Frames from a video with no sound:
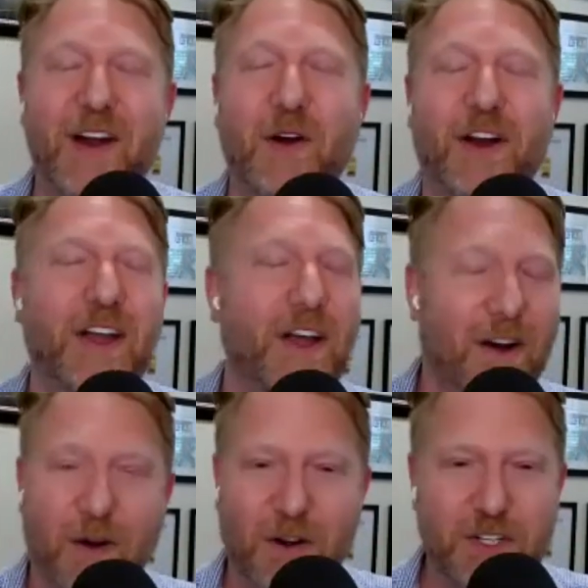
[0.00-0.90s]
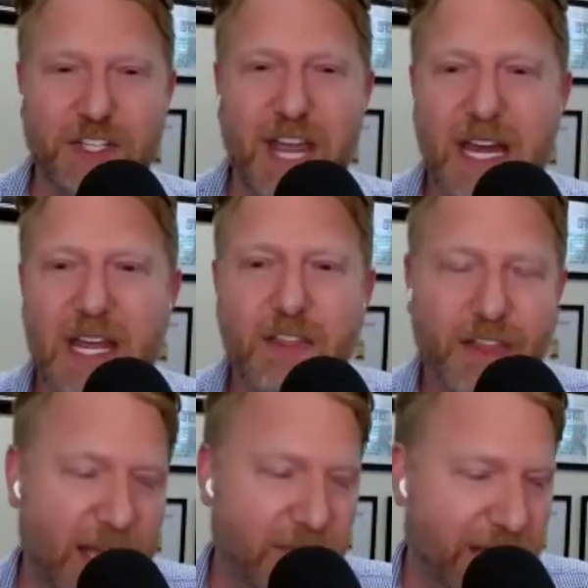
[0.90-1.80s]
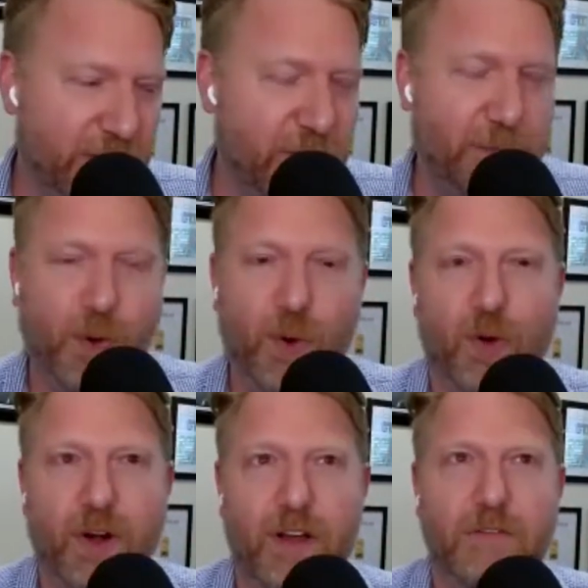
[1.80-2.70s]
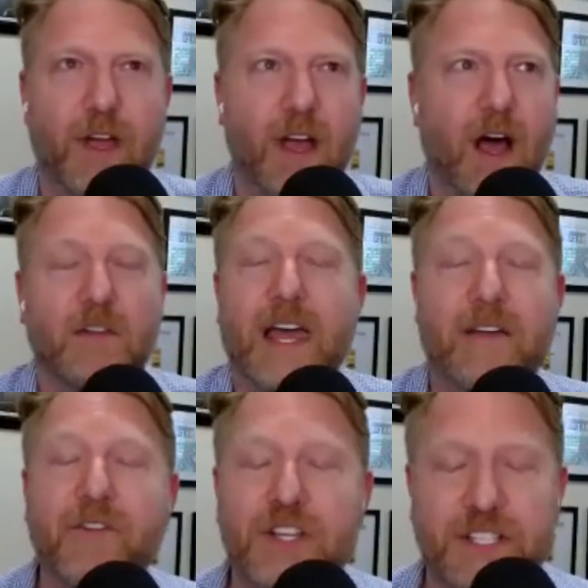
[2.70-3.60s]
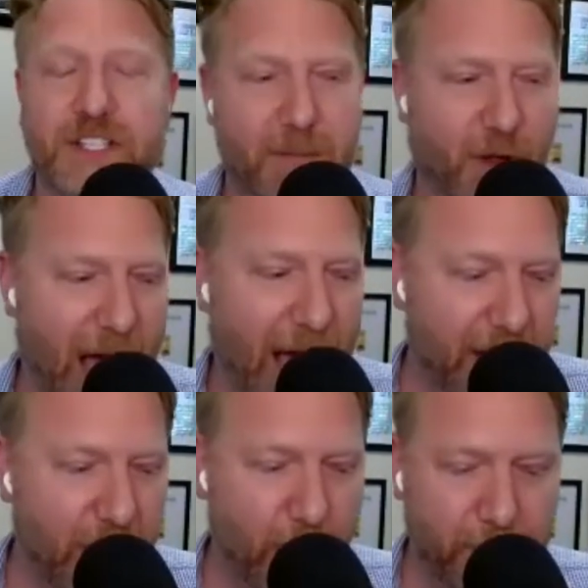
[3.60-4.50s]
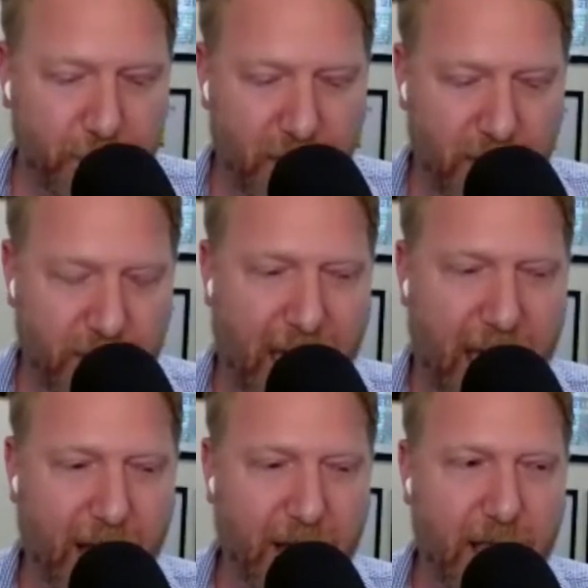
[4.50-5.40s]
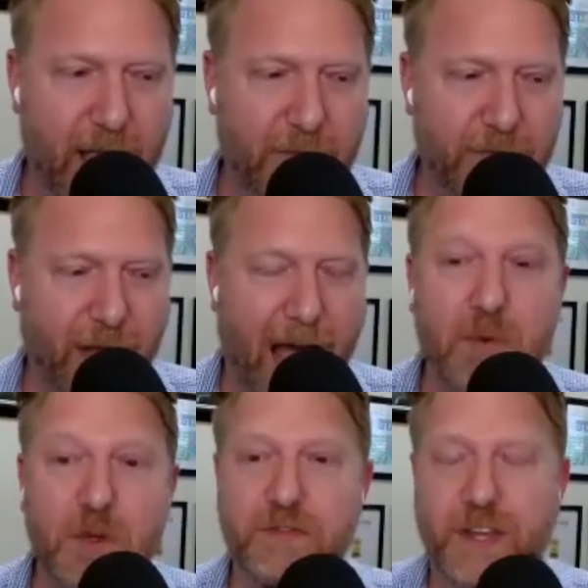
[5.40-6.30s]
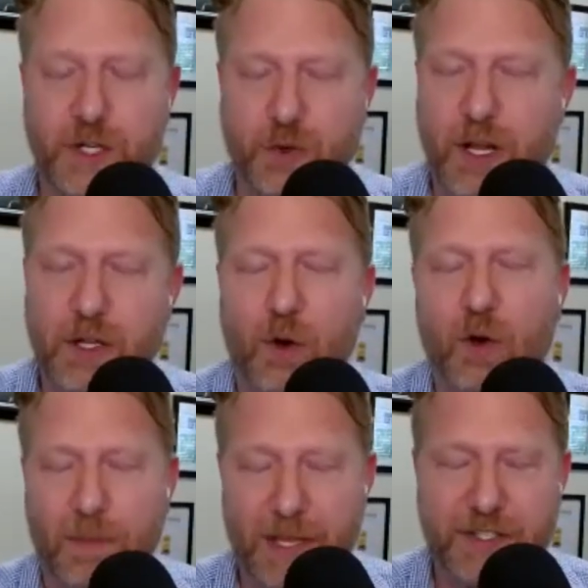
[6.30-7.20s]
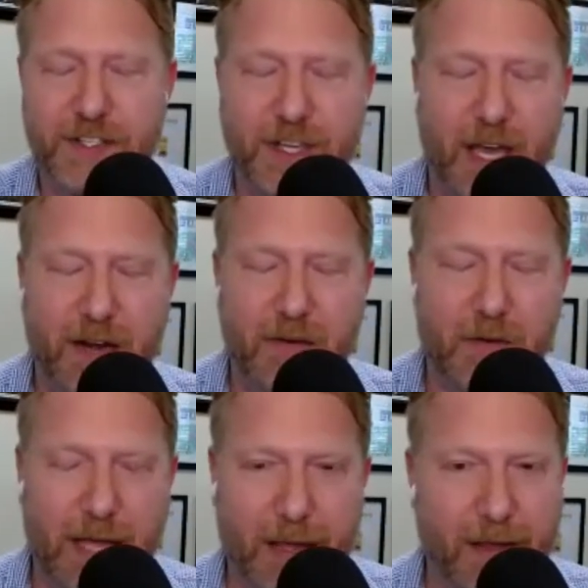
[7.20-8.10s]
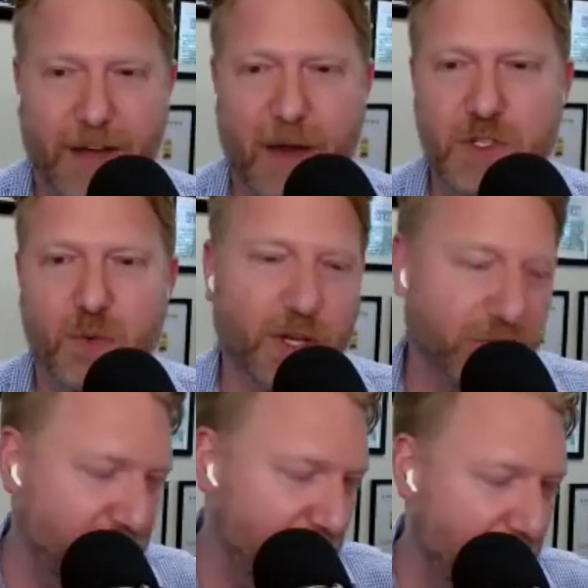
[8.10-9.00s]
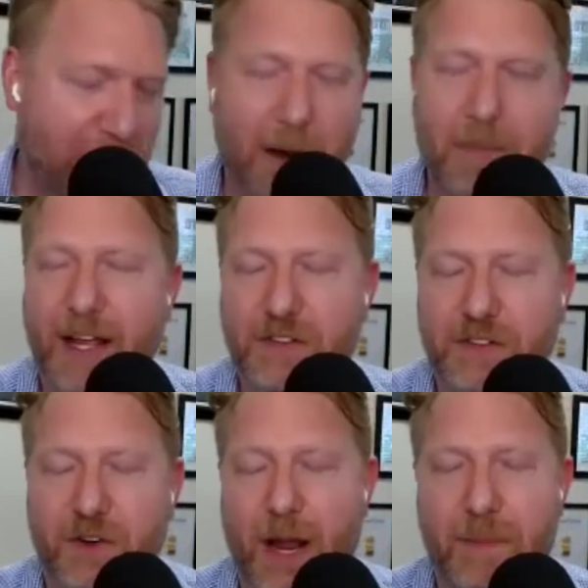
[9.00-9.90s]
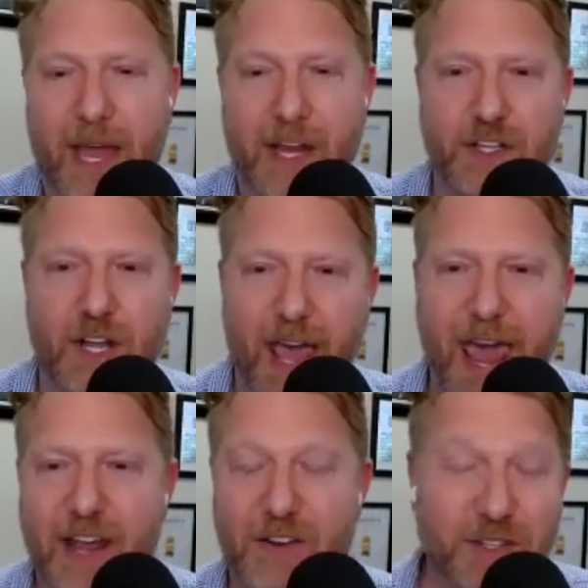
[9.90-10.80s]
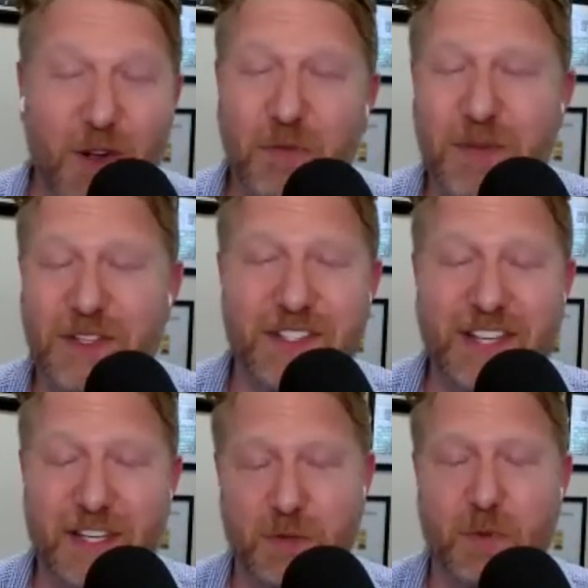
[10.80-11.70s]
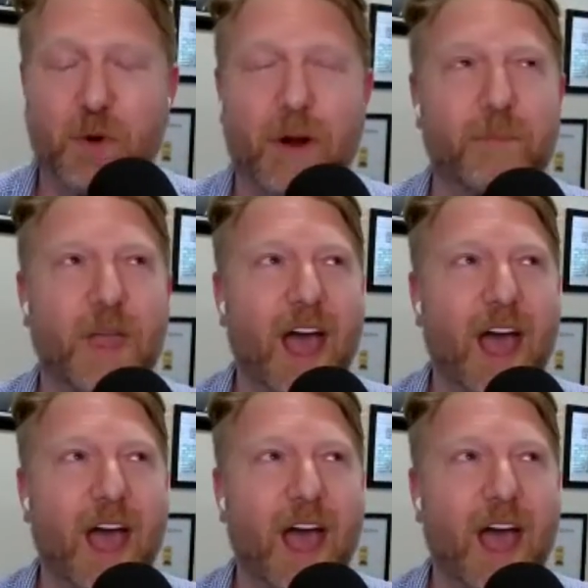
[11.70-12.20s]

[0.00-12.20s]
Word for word: Or or just anything that's supportive. Like for example, I know that if I was featuring a local business on, like if I was a realtor and uh, on my Instagram page, hey, here's a local business I support.